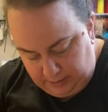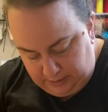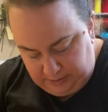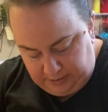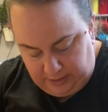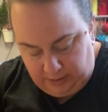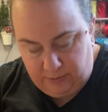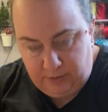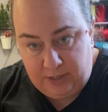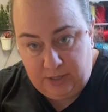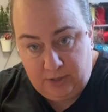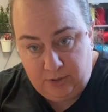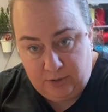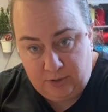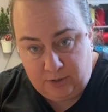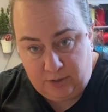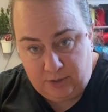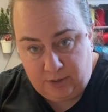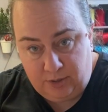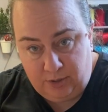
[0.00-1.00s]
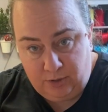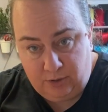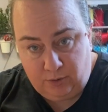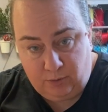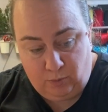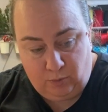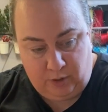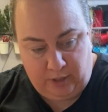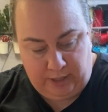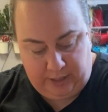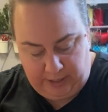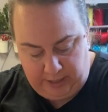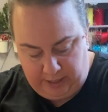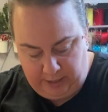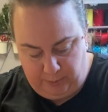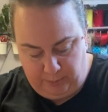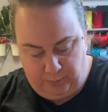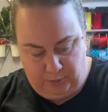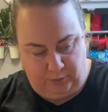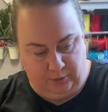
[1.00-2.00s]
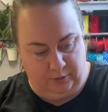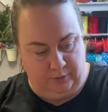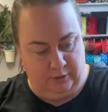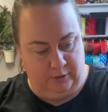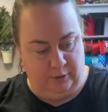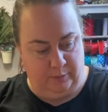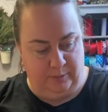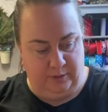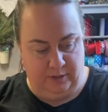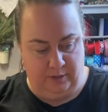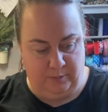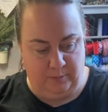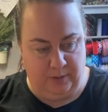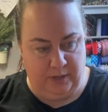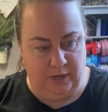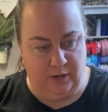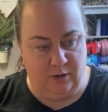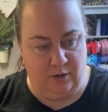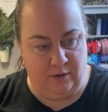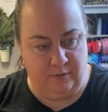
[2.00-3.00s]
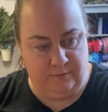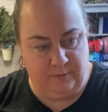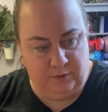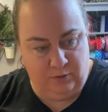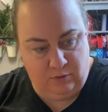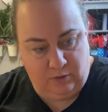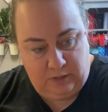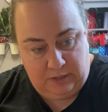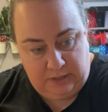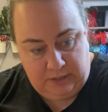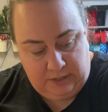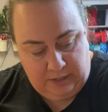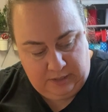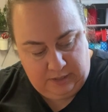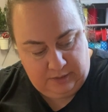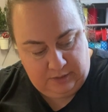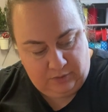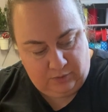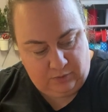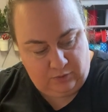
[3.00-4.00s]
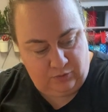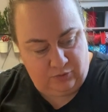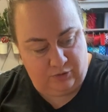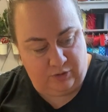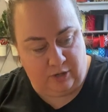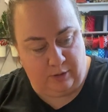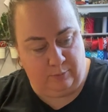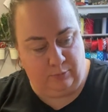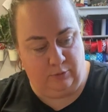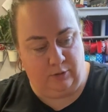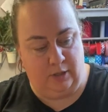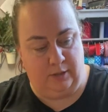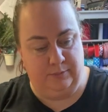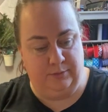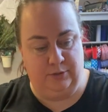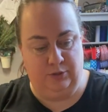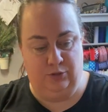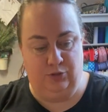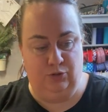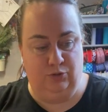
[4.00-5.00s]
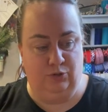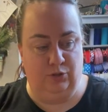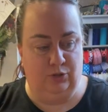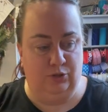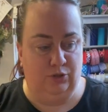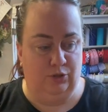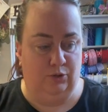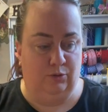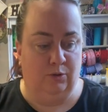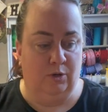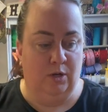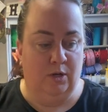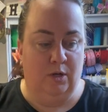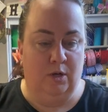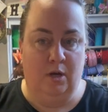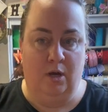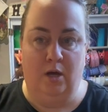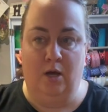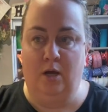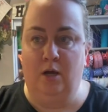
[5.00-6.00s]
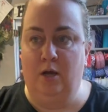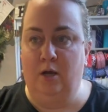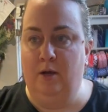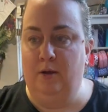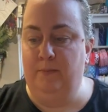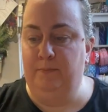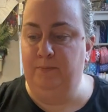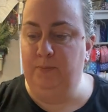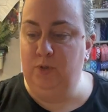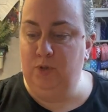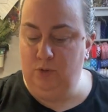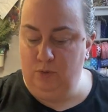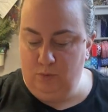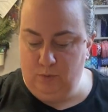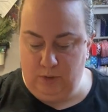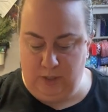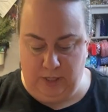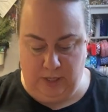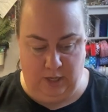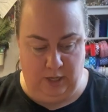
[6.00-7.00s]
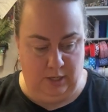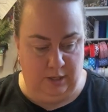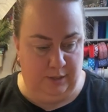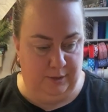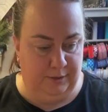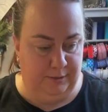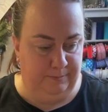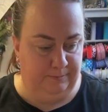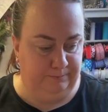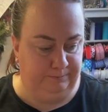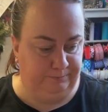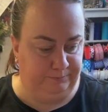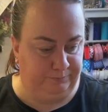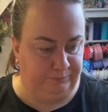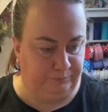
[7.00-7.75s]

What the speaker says: down here, you know, where I kind of pulled a little bit of the paint off and you can see it. So there's a couple options you can do. You can